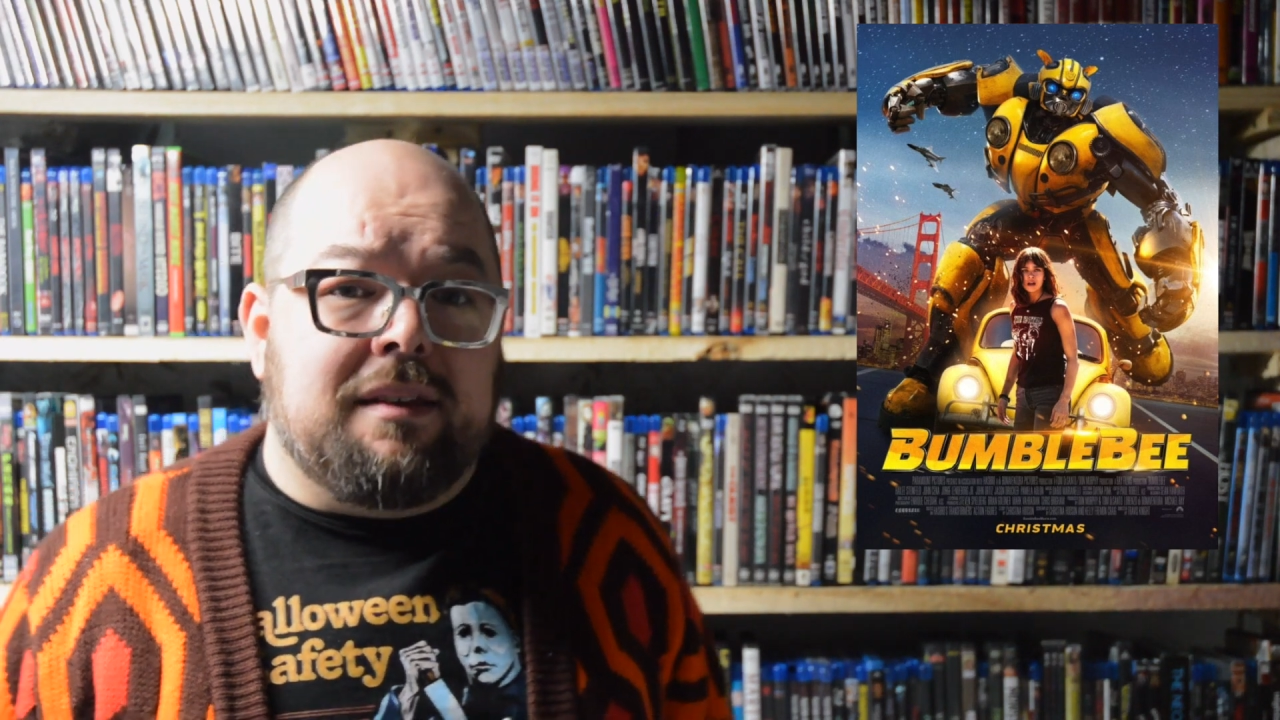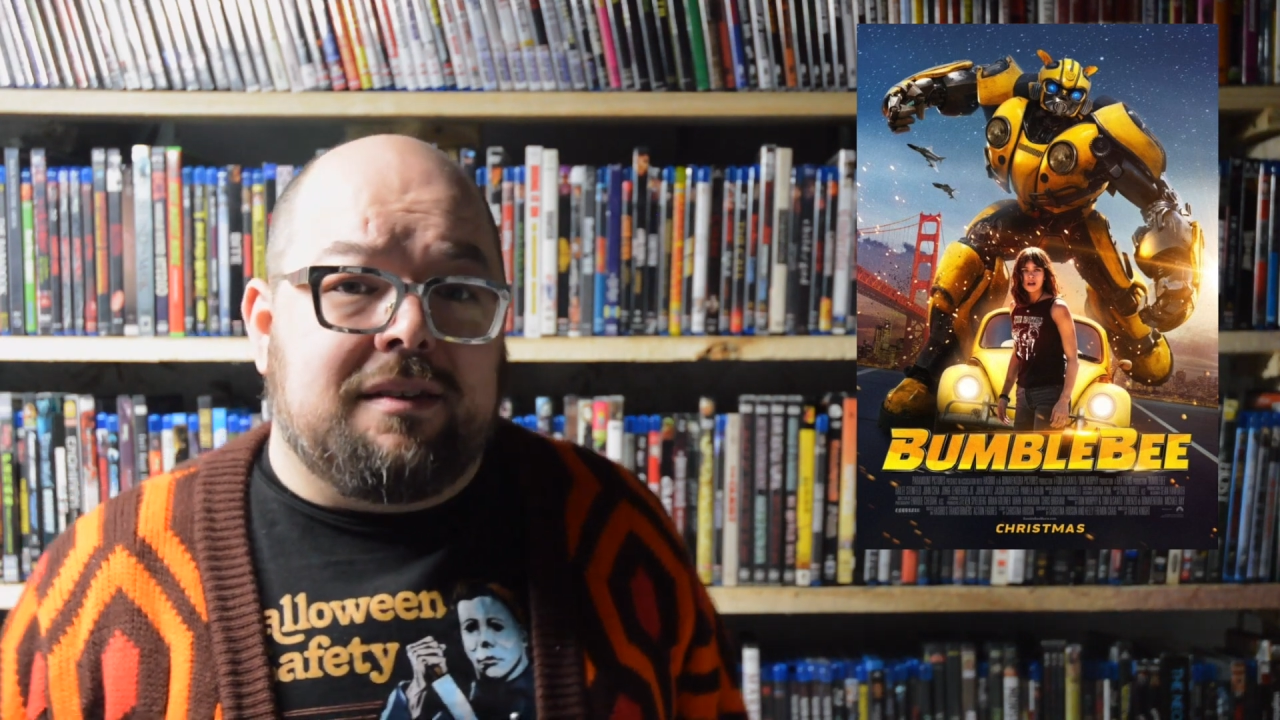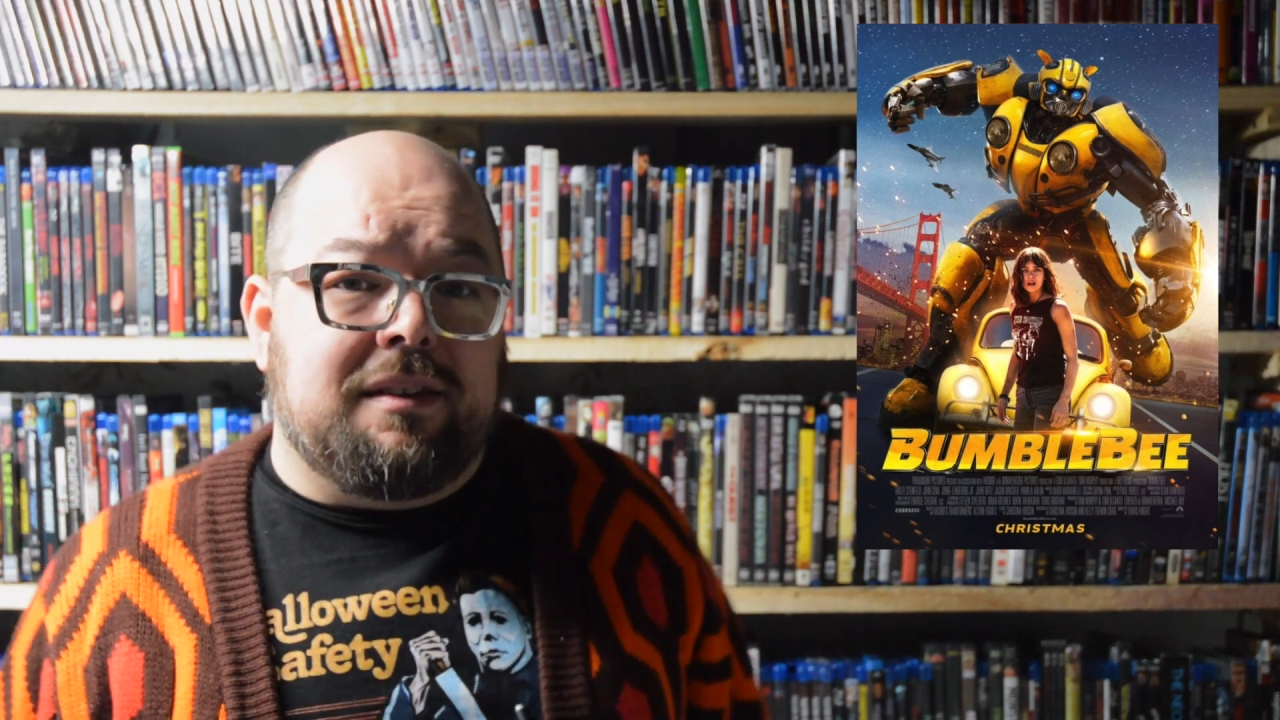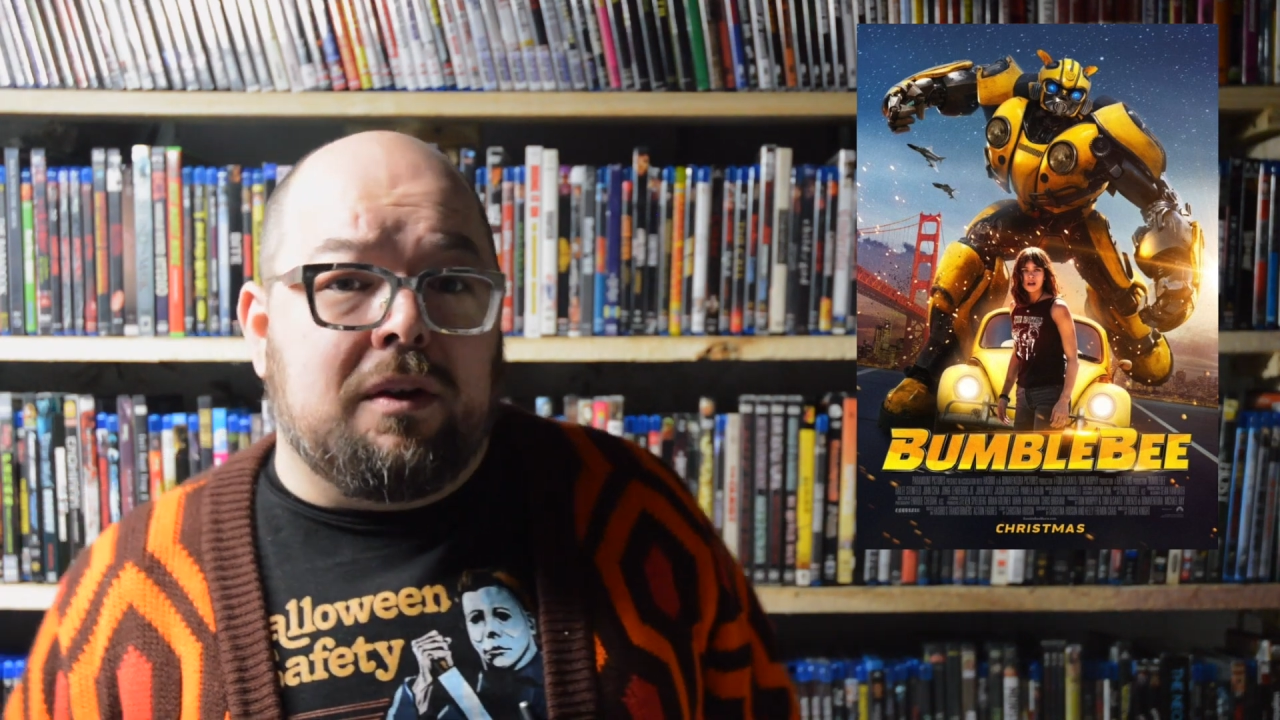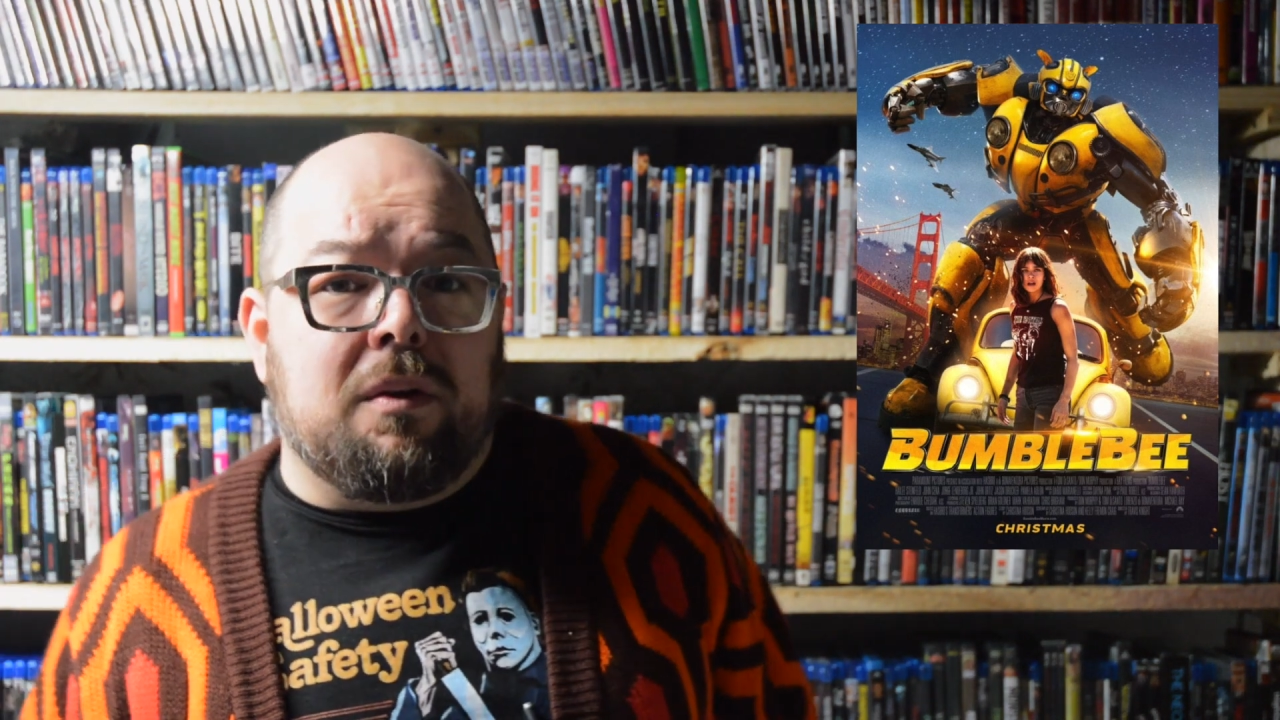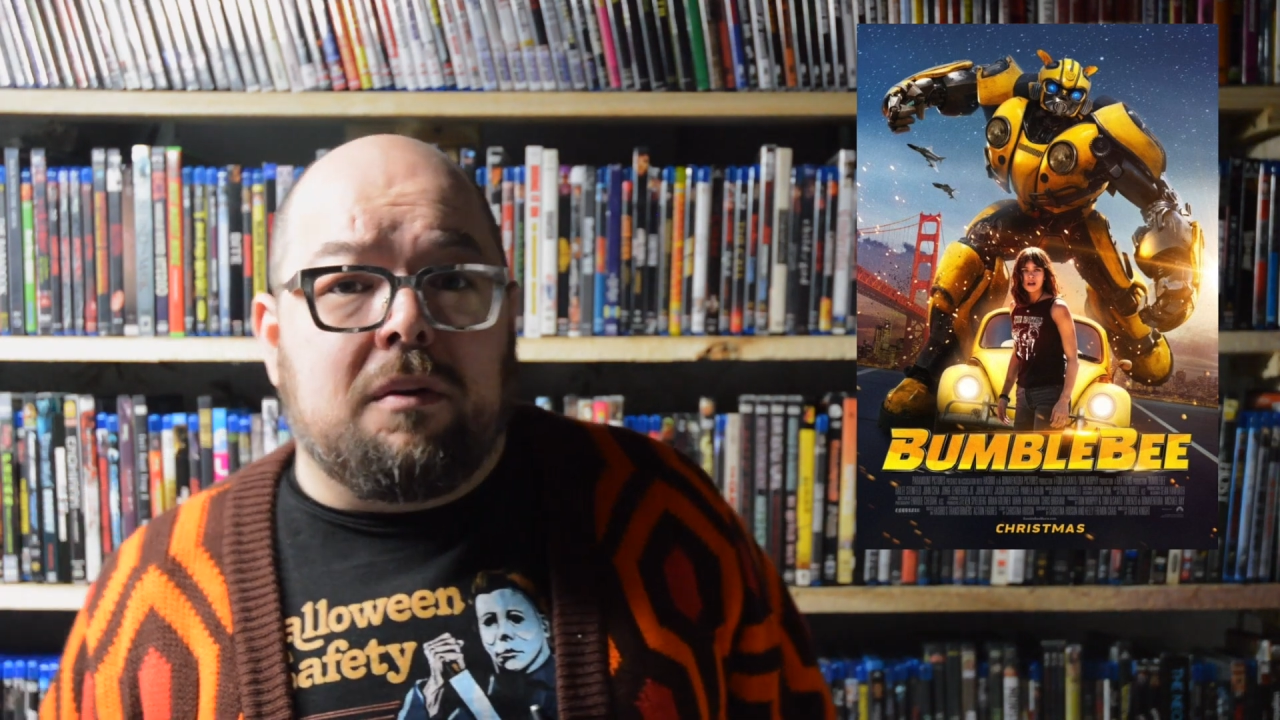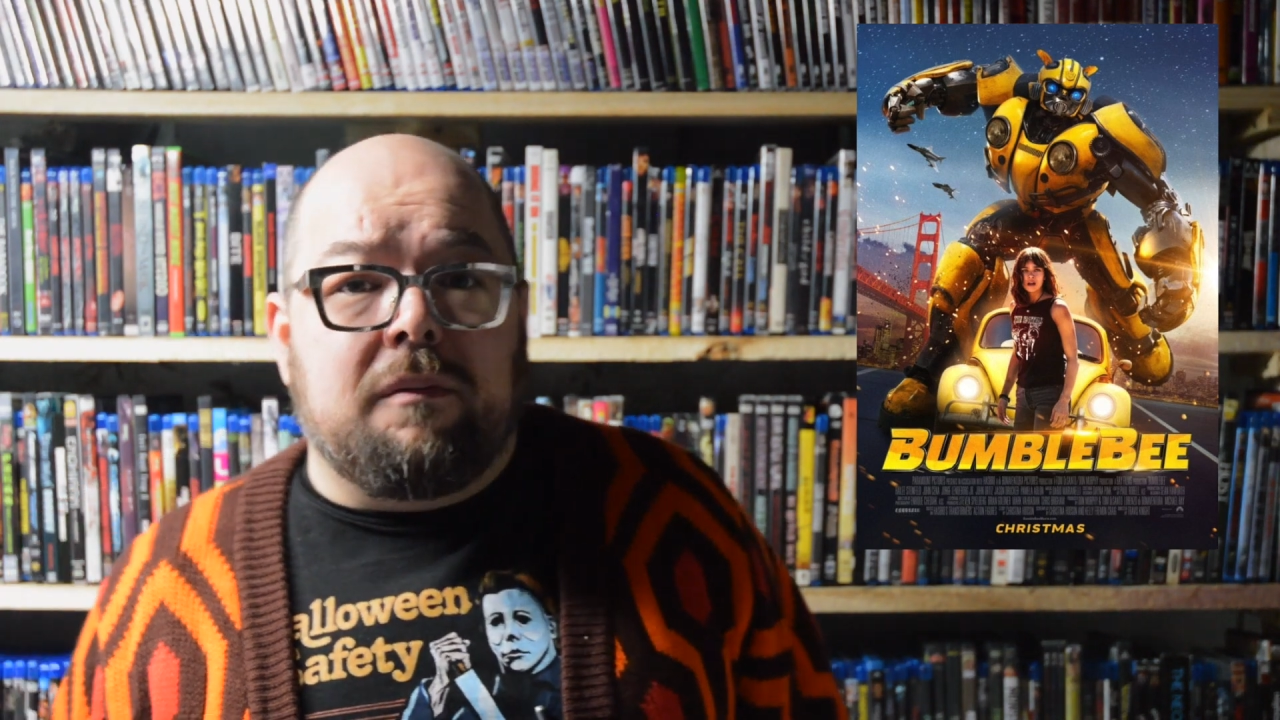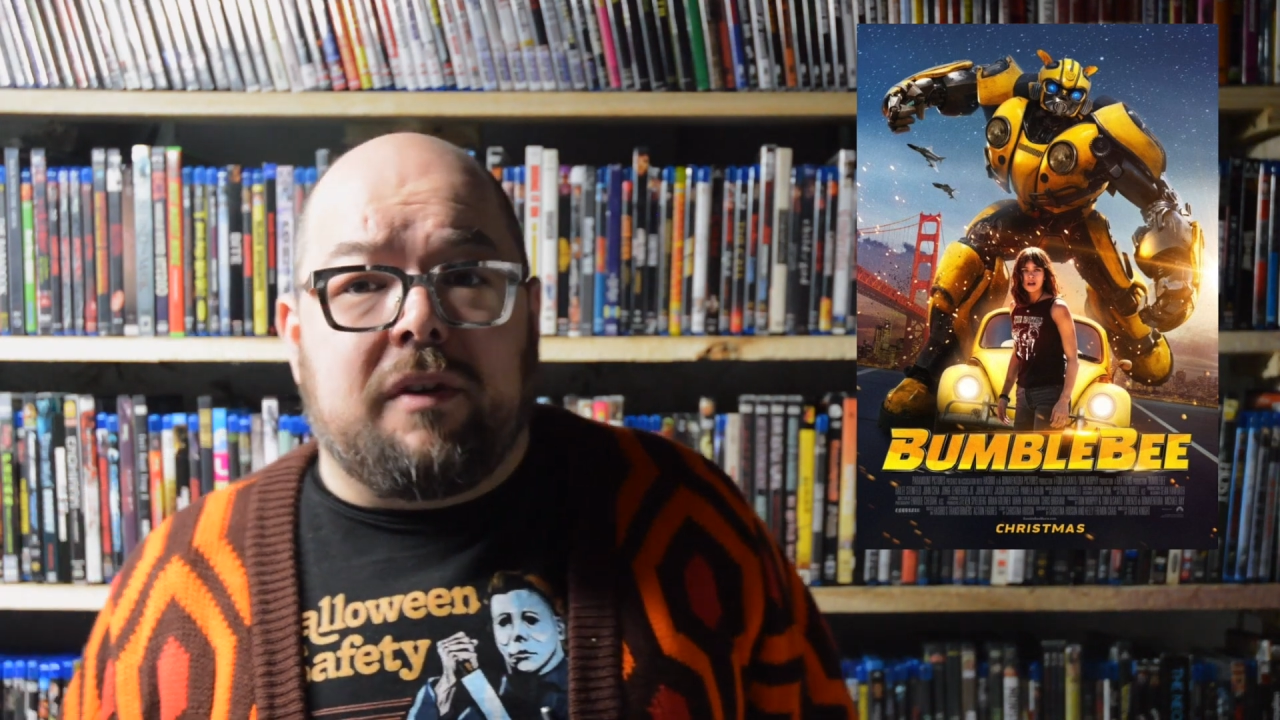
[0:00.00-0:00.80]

is still